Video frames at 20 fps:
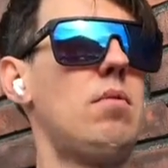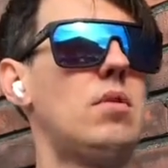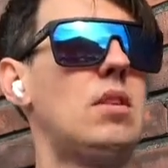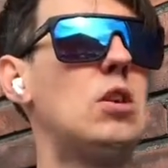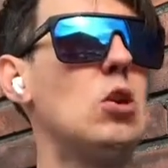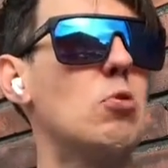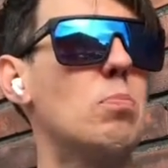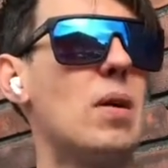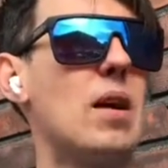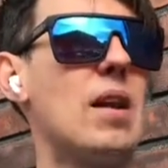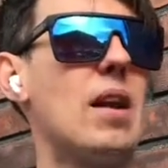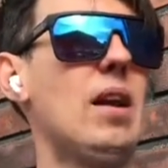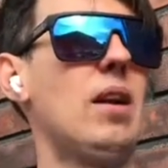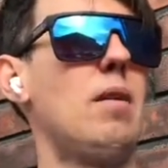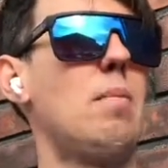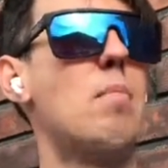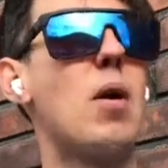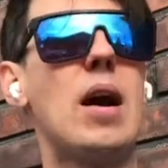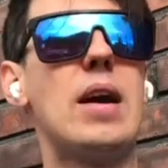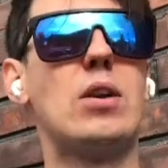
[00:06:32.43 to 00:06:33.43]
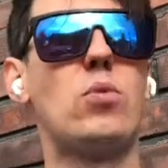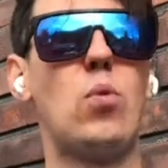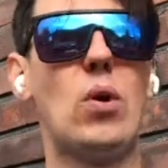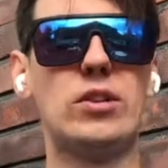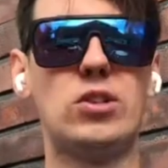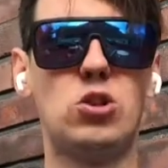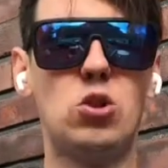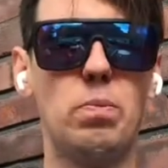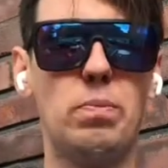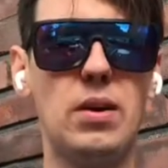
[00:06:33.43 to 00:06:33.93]
human mind
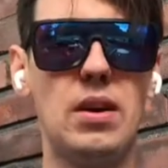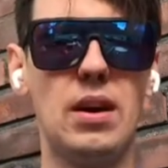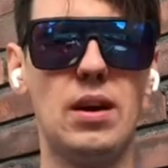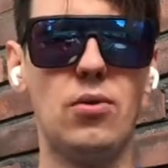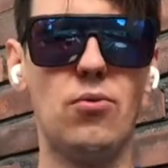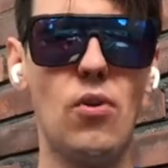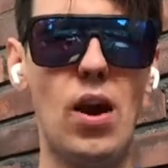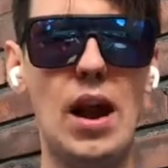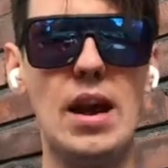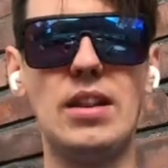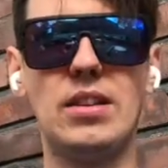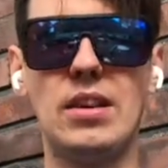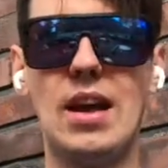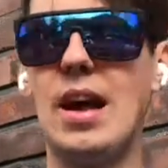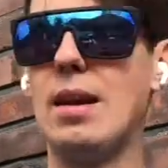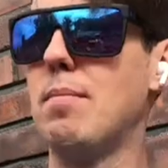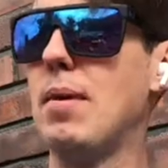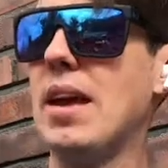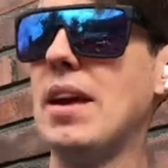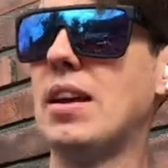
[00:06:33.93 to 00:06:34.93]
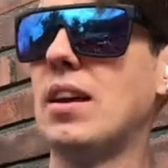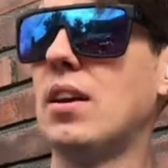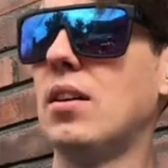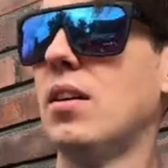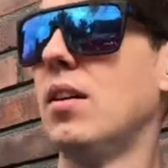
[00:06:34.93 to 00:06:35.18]
wants to be right and make